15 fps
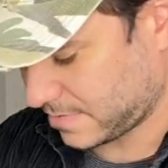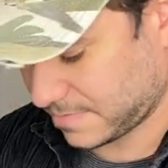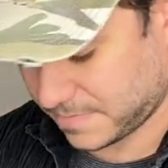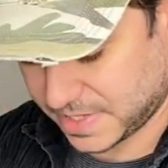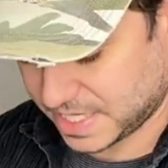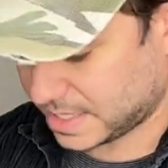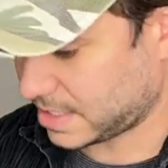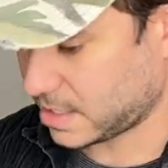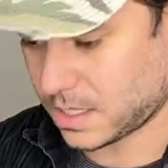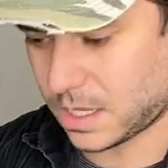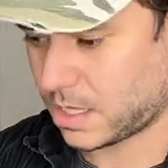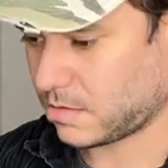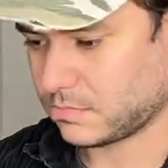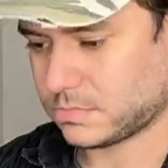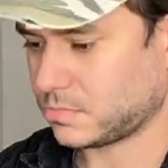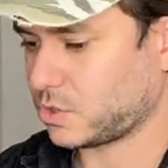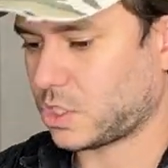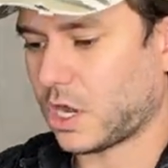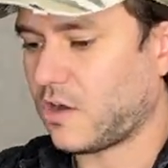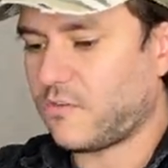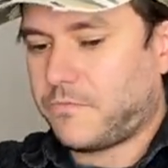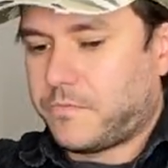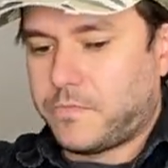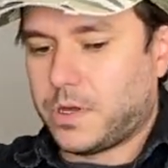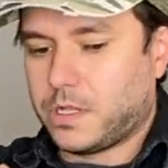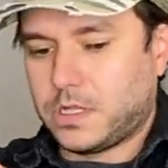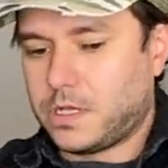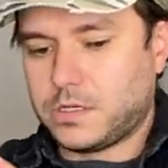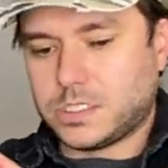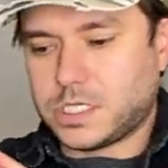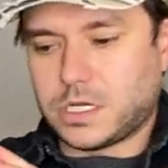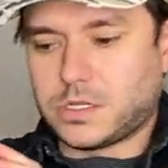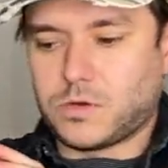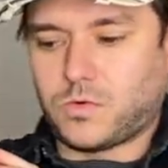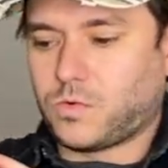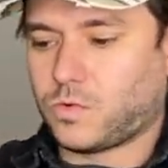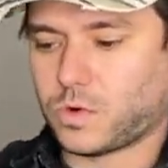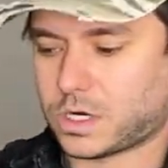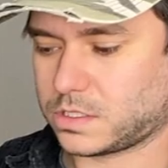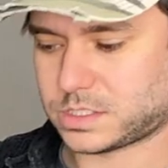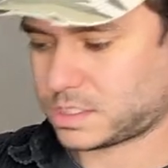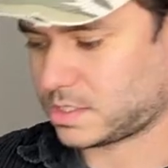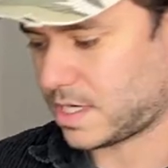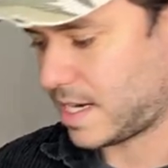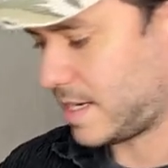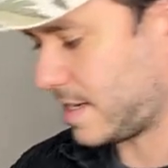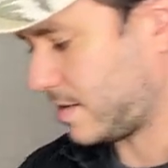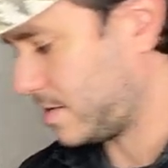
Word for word: But golf polos are the worst right now,